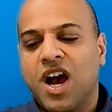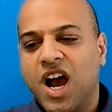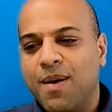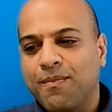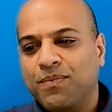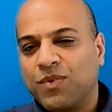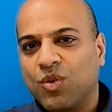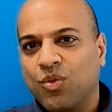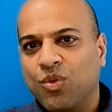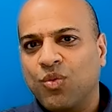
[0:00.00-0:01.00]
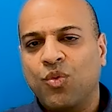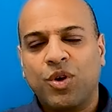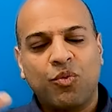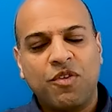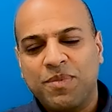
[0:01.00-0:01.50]
Um,
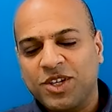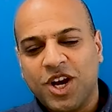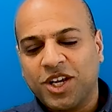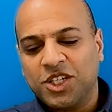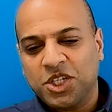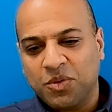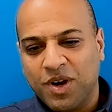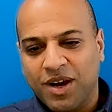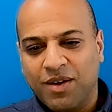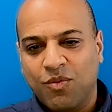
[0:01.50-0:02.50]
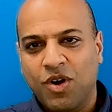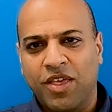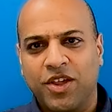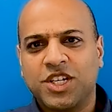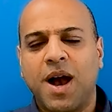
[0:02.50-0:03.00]
we're, we've been talking to uh, one
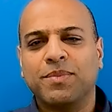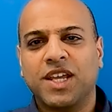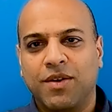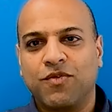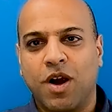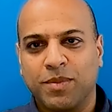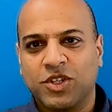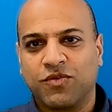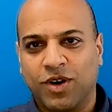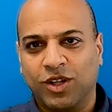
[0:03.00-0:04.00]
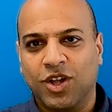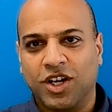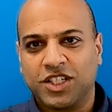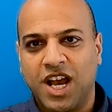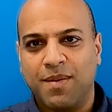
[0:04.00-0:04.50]
of the top ten pharmas for a
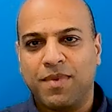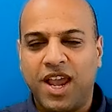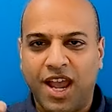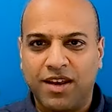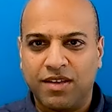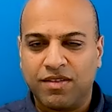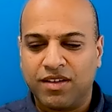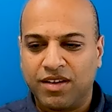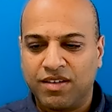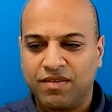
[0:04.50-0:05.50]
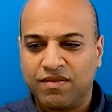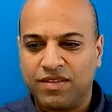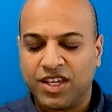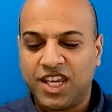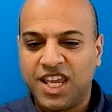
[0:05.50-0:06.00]
long time, and the,
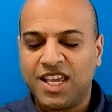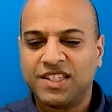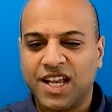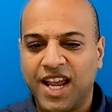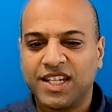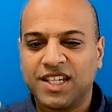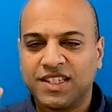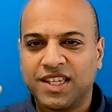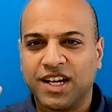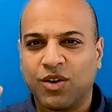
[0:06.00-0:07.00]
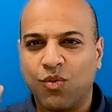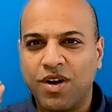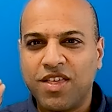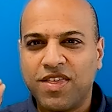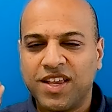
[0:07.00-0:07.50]
the key scientist there,
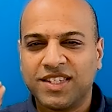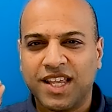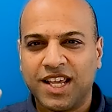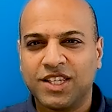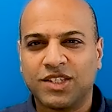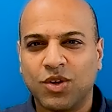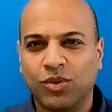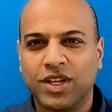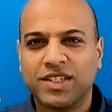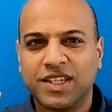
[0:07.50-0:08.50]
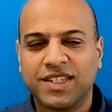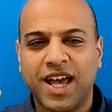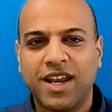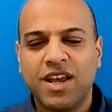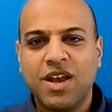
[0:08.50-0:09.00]
one of the things that he's told us is
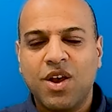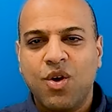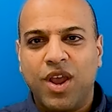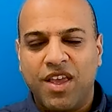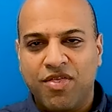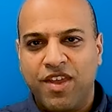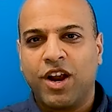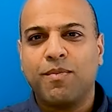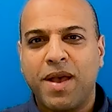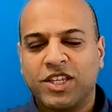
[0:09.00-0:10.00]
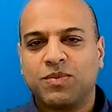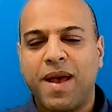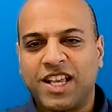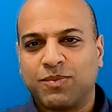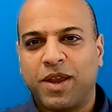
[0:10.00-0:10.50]
that in their mass,
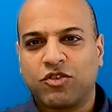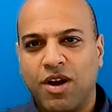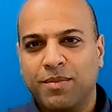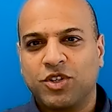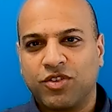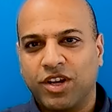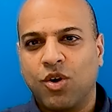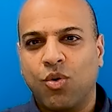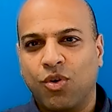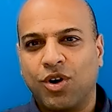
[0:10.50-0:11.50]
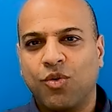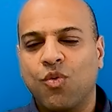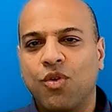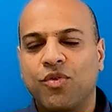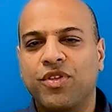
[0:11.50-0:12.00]
mass spectrometry
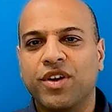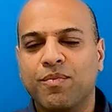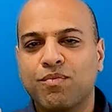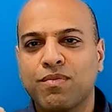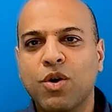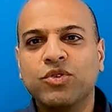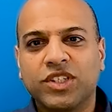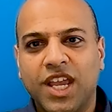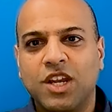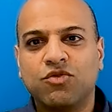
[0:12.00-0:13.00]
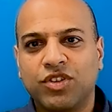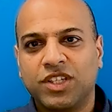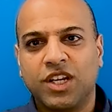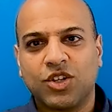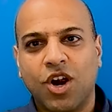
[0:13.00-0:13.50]
core, the most
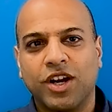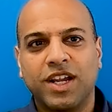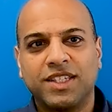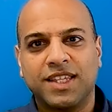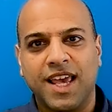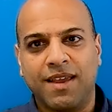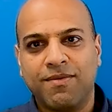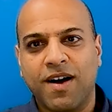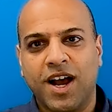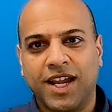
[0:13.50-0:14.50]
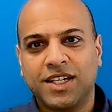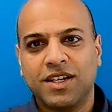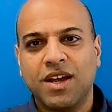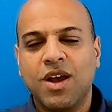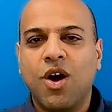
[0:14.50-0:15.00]
interesting targets they
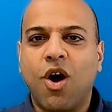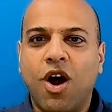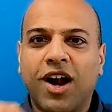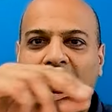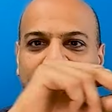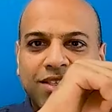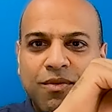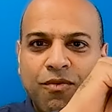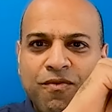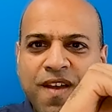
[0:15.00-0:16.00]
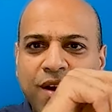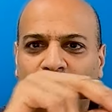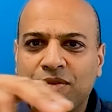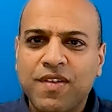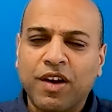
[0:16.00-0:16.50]
find are at the
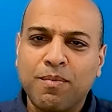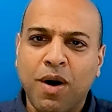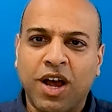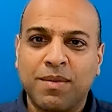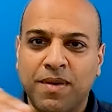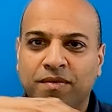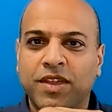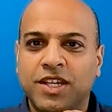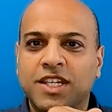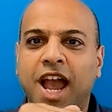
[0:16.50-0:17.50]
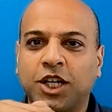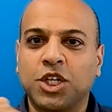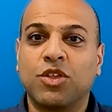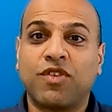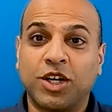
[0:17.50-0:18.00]
very, very bottom of the
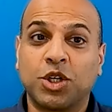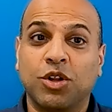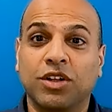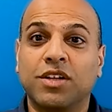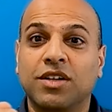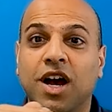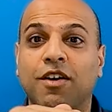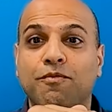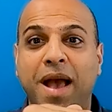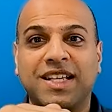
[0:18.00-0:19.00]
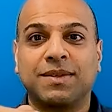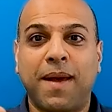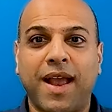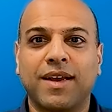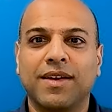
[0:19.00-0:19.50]
detection threshold of mass
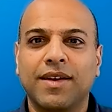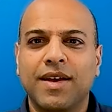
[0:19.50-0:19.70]
spec.